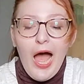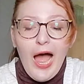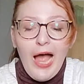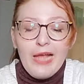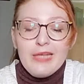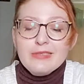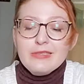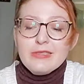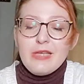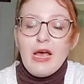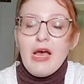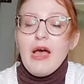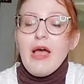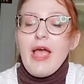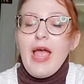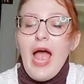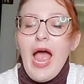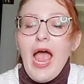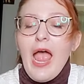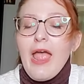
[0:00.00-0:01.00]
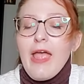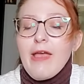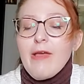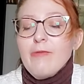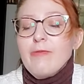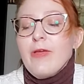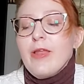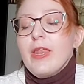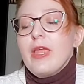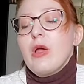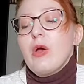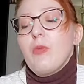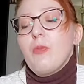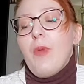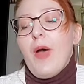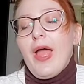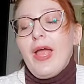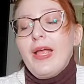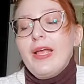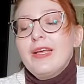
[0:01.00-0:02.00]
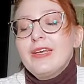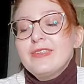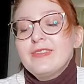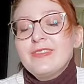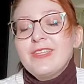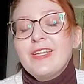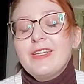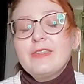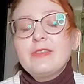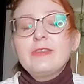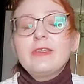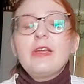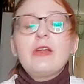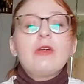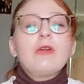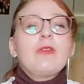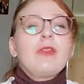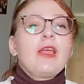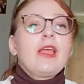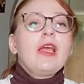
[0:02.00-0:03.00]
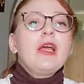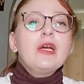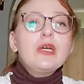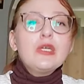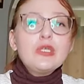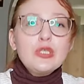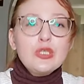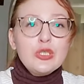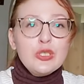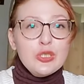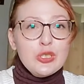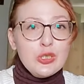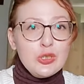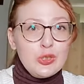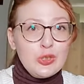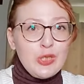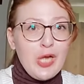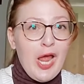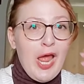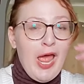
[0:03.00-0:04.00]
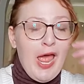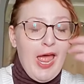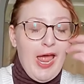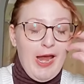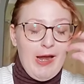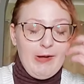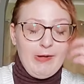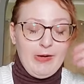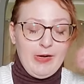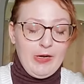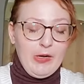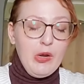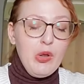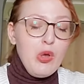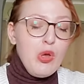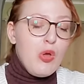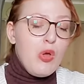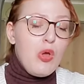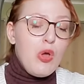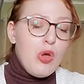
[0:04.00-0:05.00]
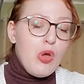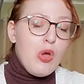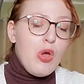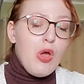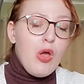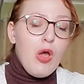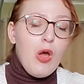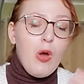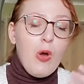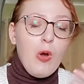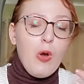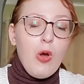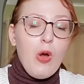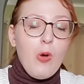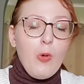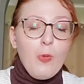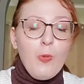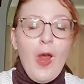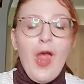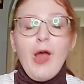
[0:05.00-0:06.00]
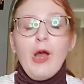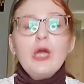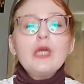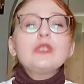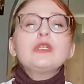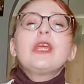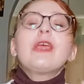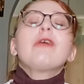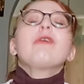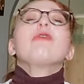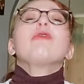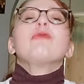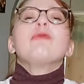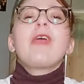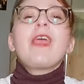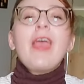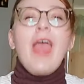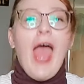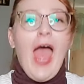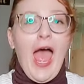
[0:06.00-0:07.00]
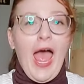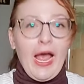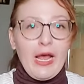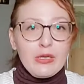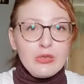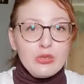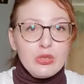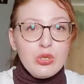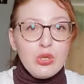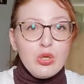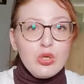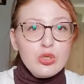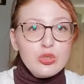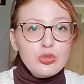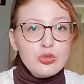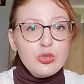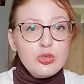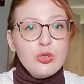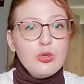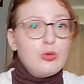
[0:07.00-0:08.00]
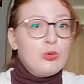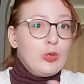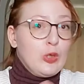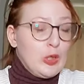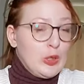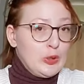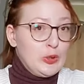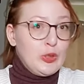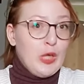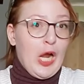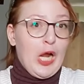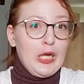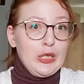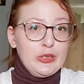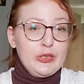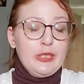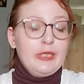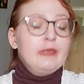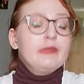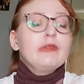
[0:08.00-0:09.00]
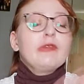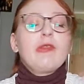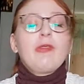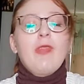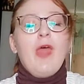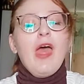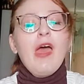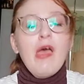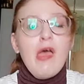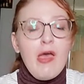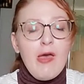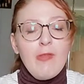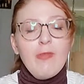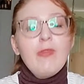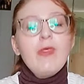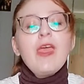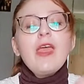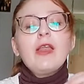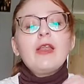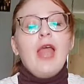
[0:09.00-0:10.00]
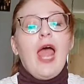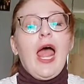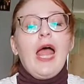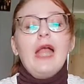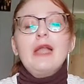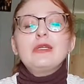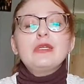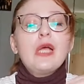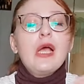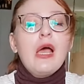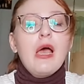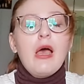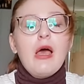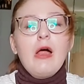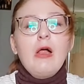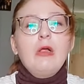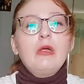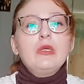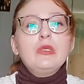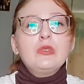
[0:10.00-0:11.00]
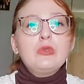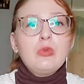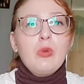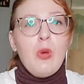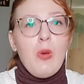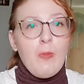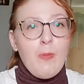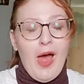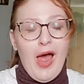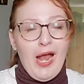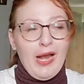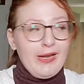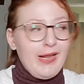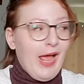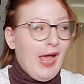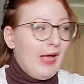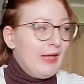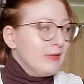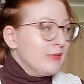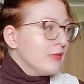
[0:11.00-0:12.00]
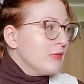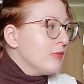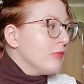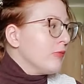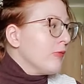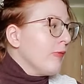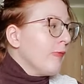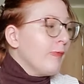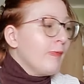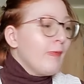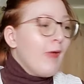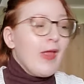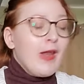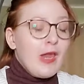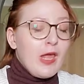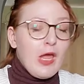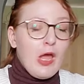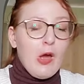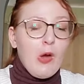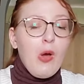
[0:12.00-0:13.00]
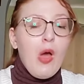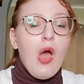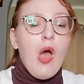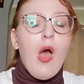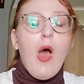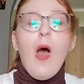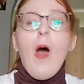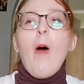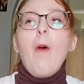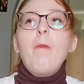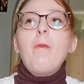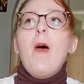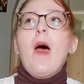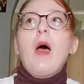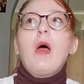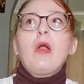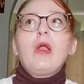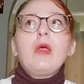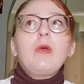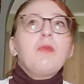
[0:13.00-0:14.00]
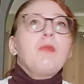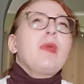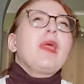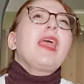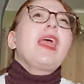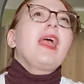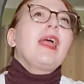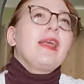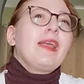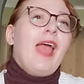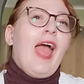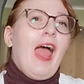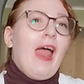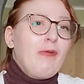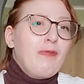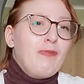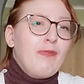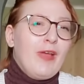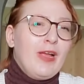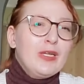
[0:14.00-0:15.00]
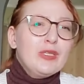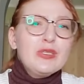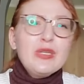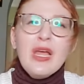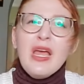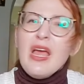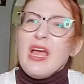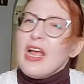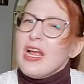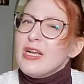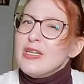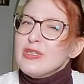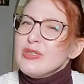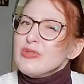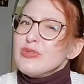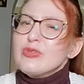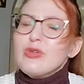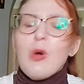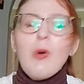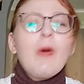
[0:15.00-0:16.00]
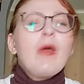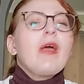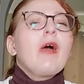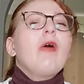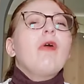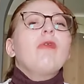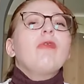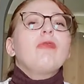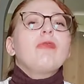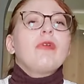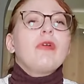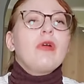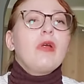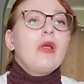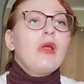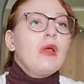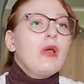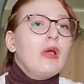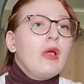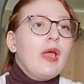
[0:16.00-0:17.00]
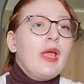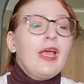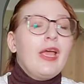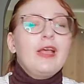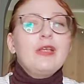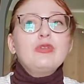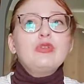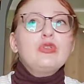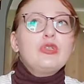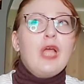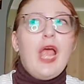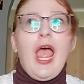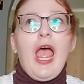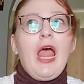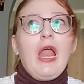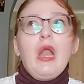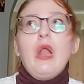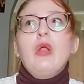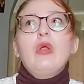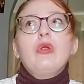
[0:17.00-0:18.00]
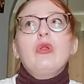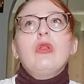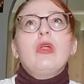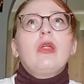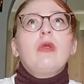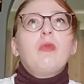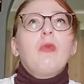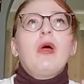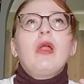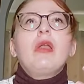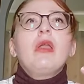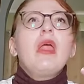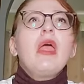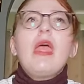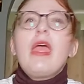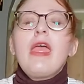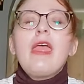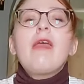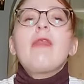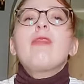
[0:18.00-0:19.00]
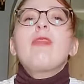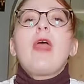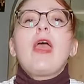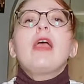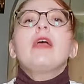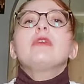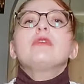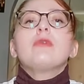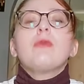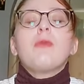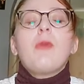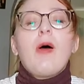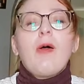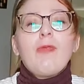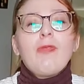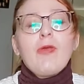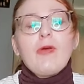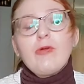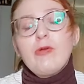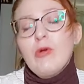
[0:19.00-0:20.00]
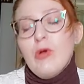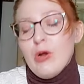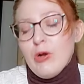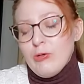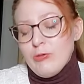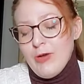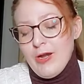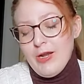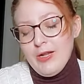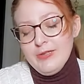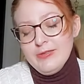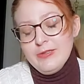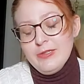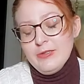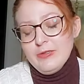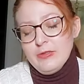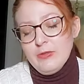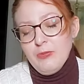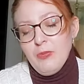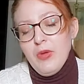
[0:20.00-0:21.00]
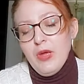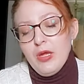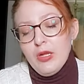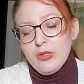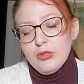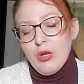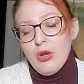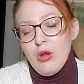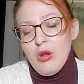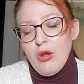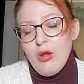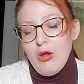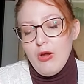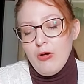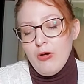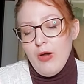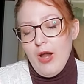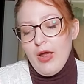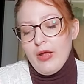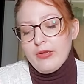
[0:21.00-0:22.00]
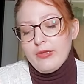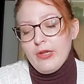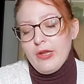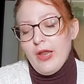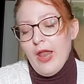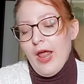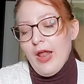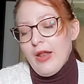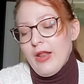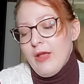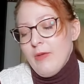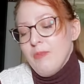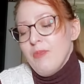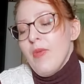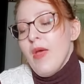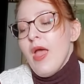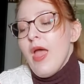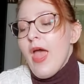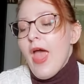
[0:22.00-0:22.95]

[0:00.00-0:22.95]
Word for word: I saw a video by Sincerely Sharon where she react to Josh's The Dad Challenge podcast's video about him being catfished and just going over his channel and what he thinks about the criticism directed at him.